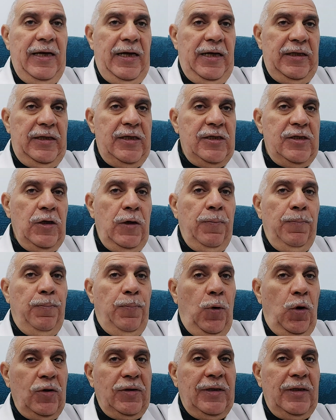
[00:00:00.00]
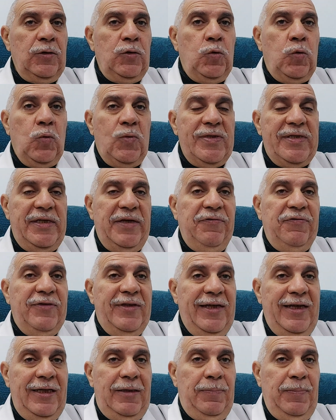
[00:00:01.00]
It is important to receive
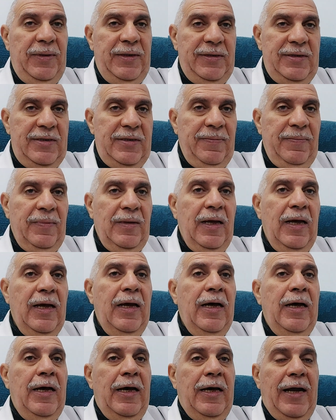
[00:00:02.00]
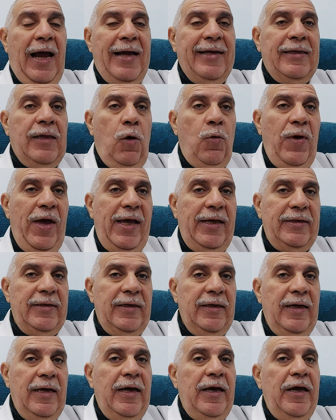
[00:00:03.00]
treatment right away
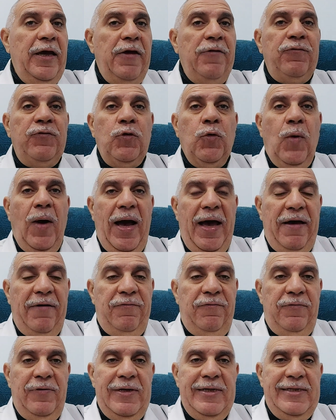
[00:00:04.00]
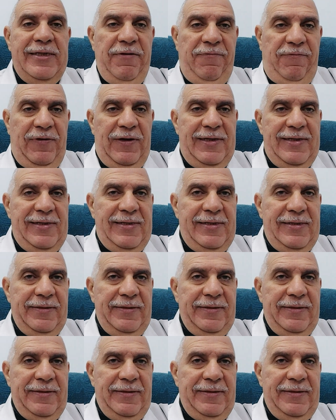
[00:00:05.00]
if you have syphilis.